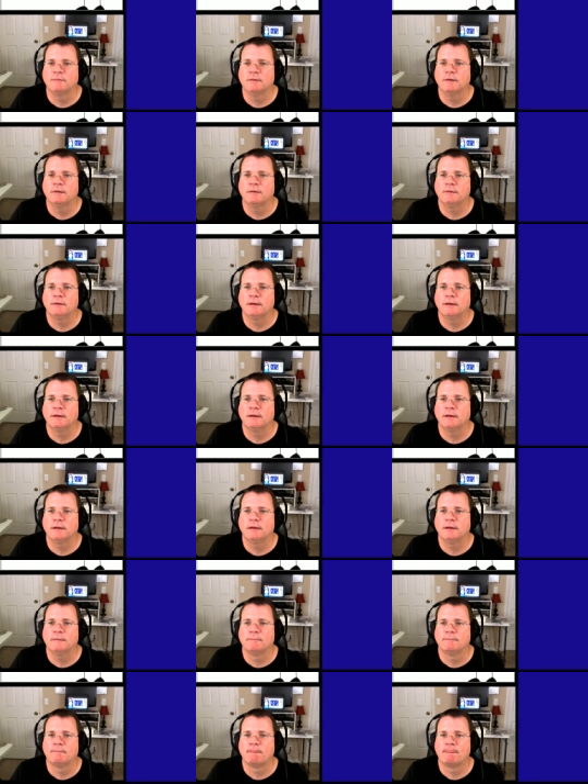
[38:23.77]

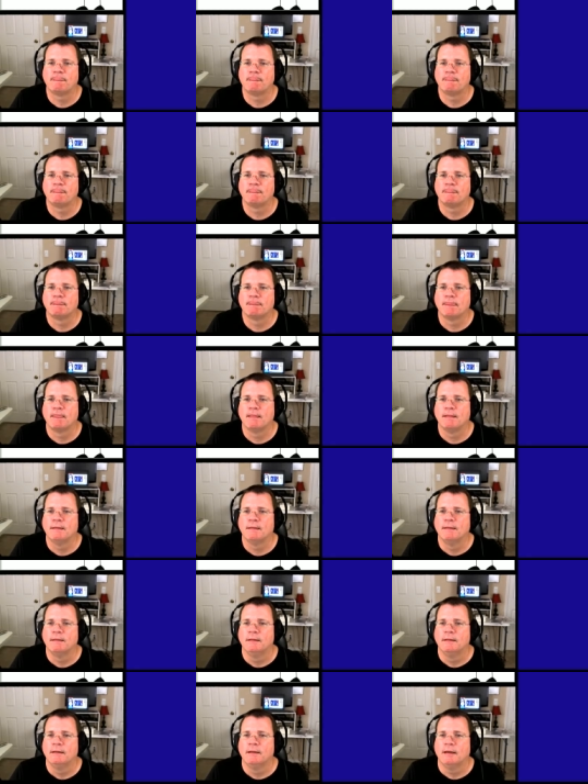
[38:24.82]
Okay.
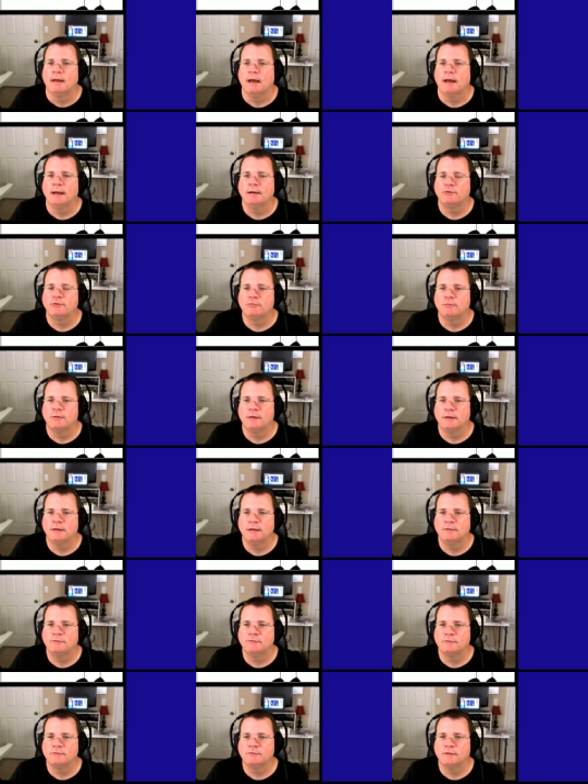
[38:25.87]
I just
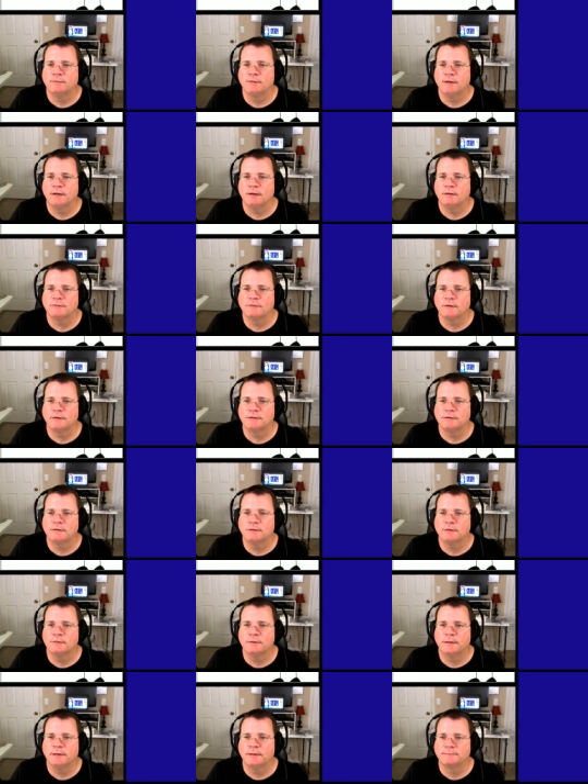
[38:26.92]
realized there's something else I should
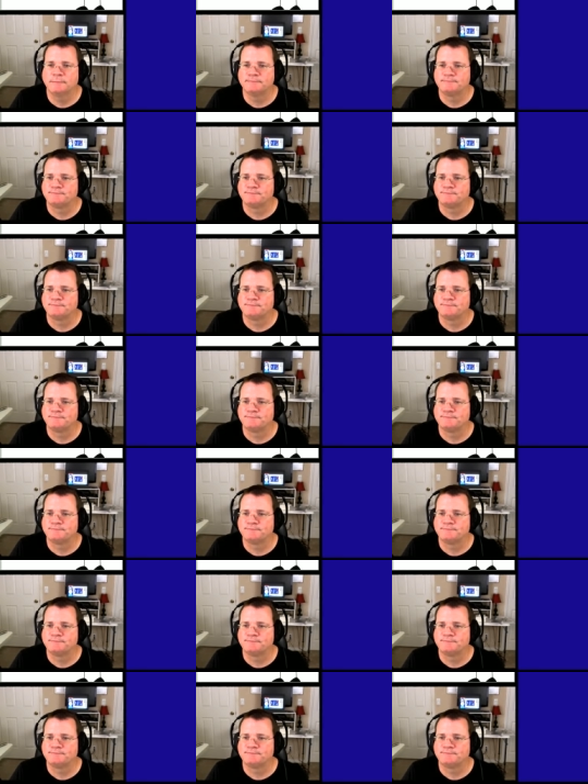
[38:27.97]
do in here.